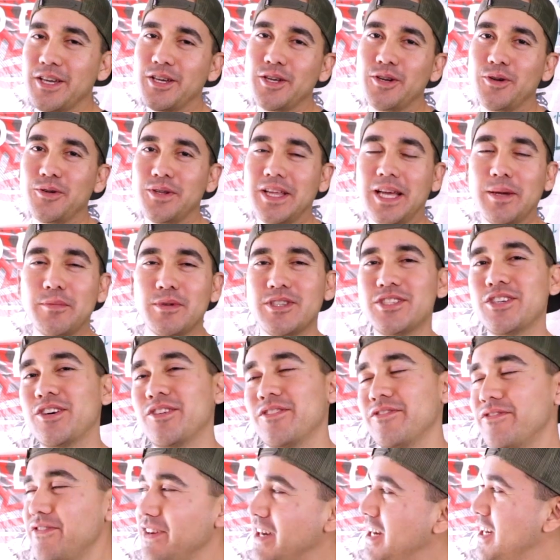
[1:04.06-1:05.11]
good old
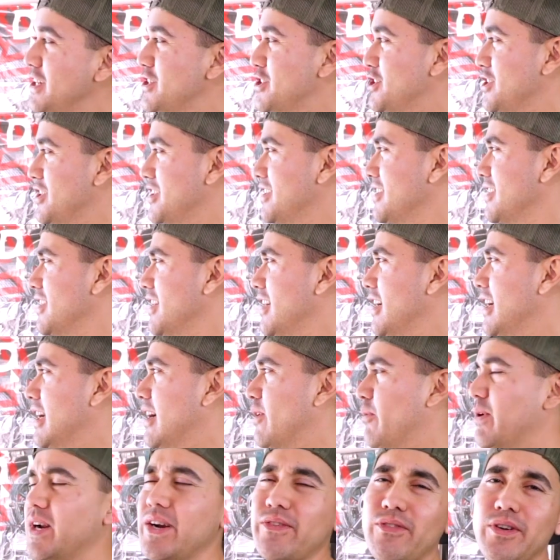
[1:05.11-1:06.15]
Amazon fashion,
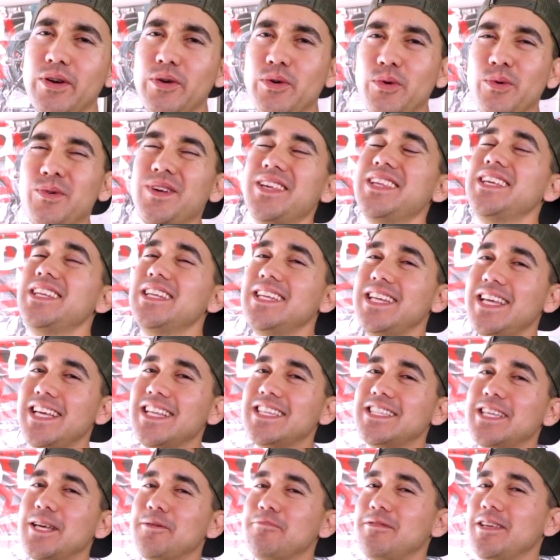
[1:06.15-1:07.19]
whenever you really
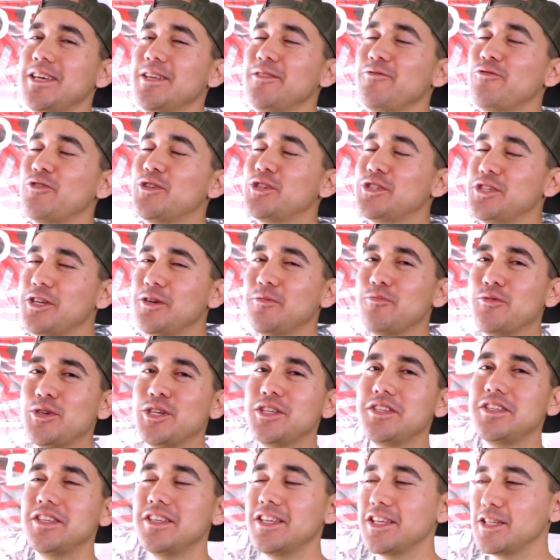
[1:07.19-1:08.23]
need something, for some
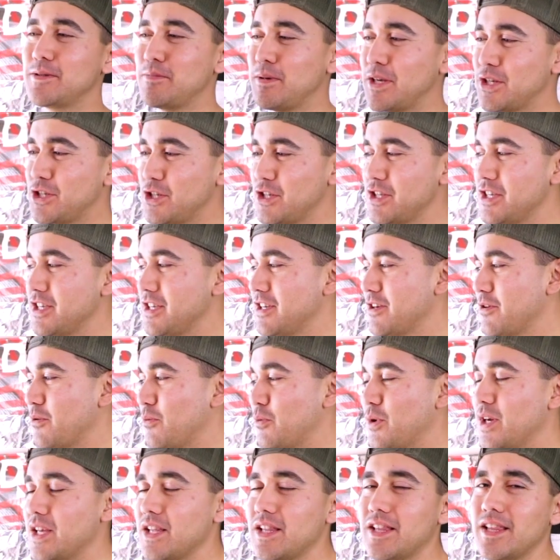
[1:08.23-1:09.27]
reason, especially
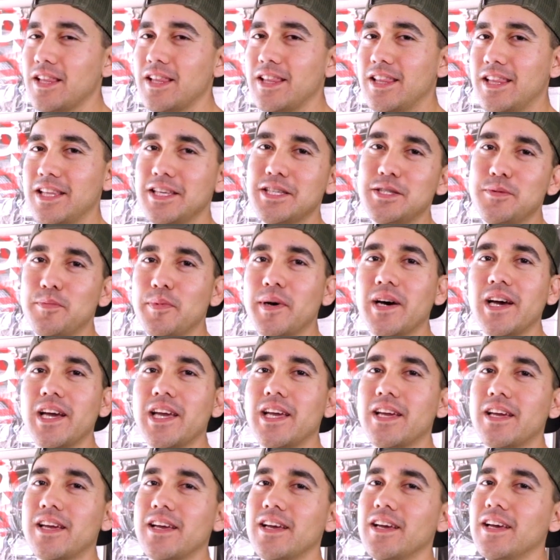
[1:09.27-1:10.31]
with this
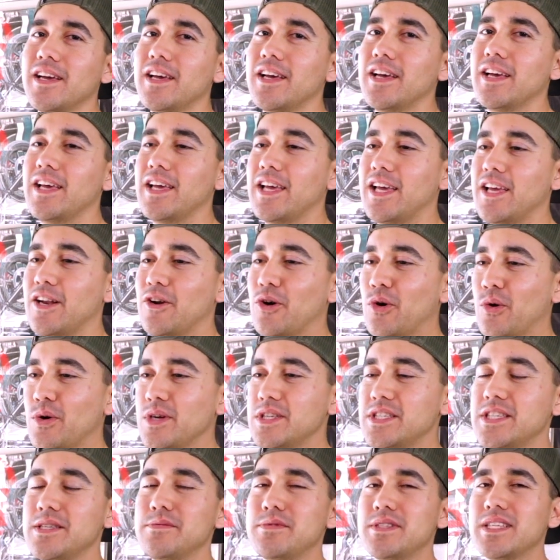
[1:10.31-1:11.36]
bike, it
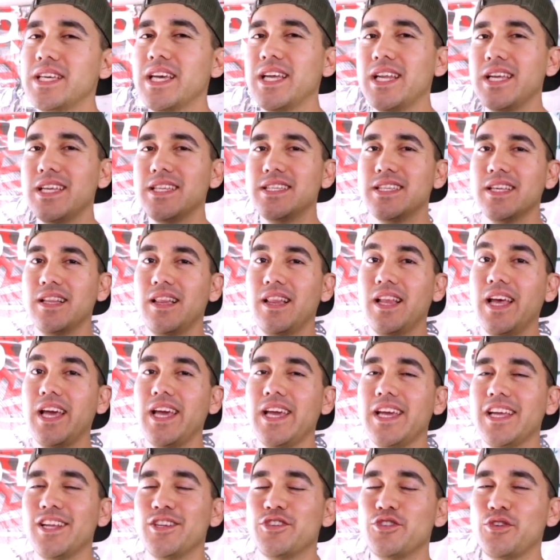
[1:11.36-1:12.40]
always seems to get a
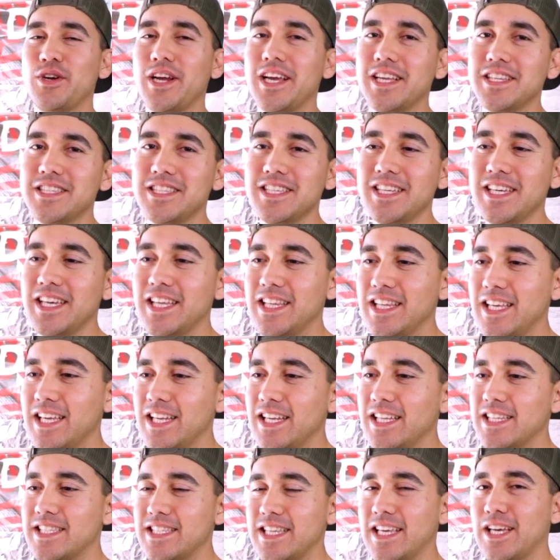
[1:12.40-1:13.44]
delay in transit and then
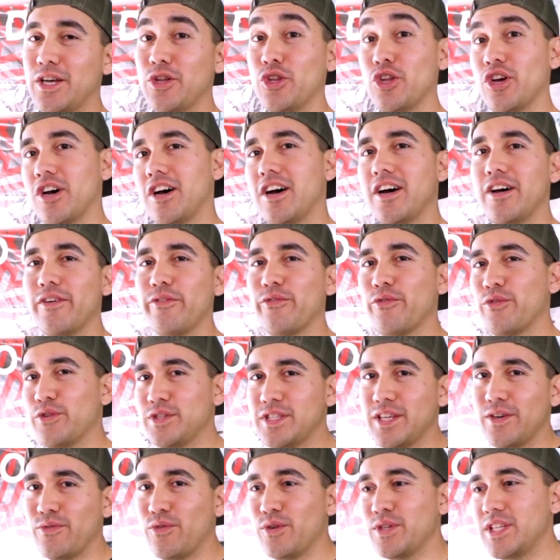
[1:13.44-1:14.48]
it's held off for
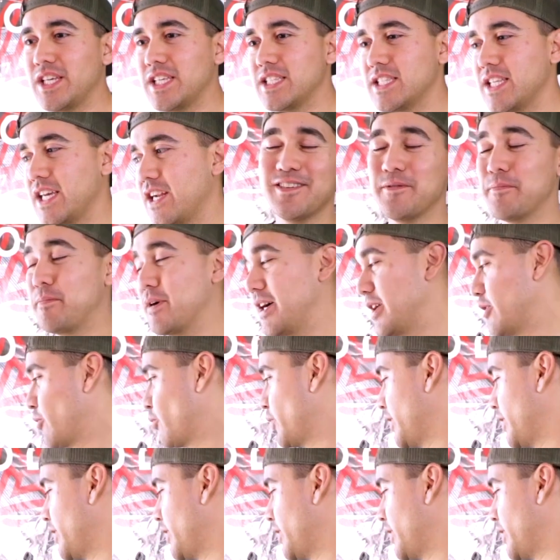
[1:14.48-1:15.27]
several days later. But